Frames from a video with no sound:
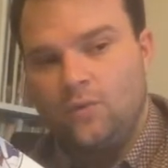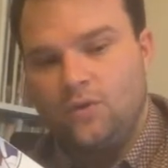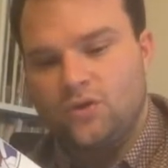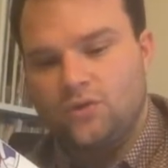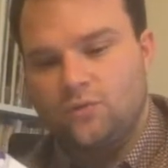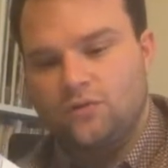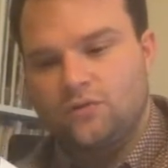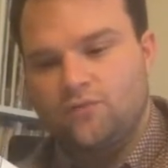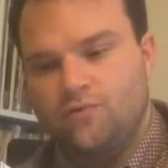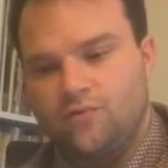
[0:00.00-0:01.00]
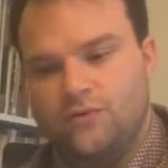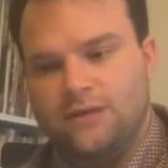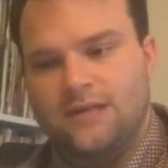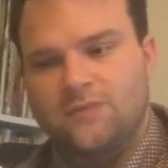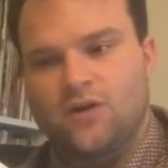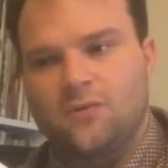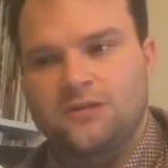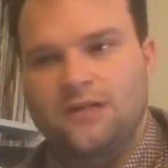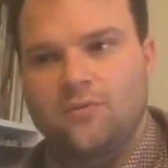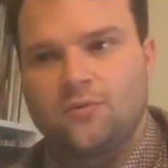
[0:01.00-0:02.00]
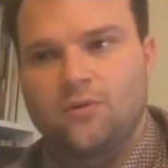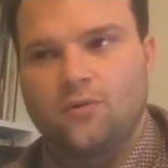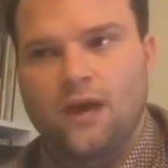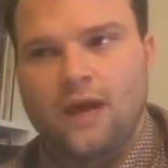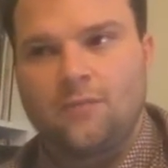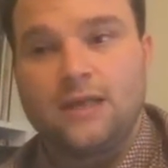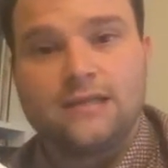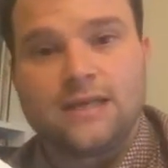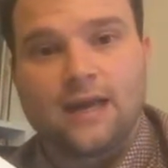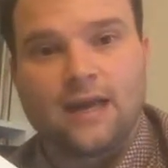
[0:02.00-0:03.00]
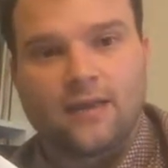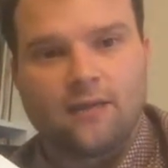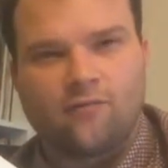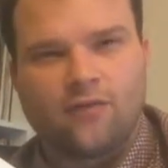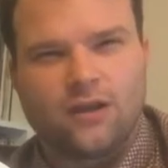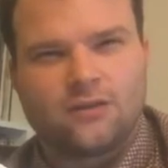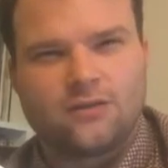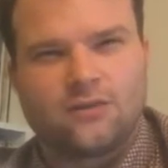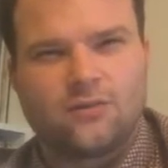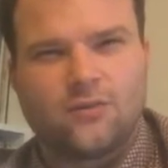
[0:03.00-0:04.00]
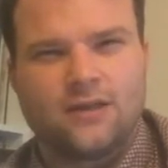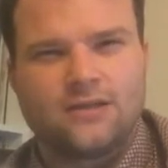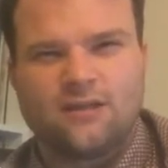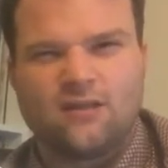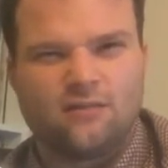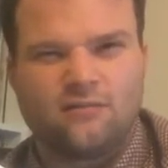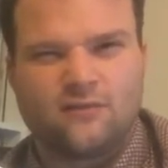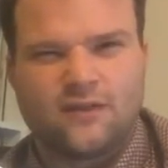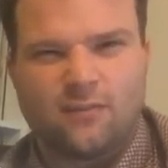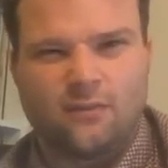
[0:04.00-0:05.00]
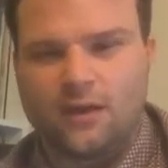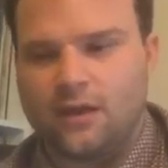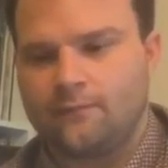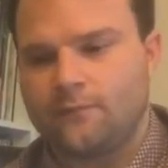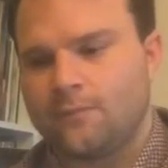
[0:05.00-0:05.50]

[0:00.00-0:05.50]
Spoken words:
which was produced at the same time as an album called Amnesiac, and they were released twice in the same year,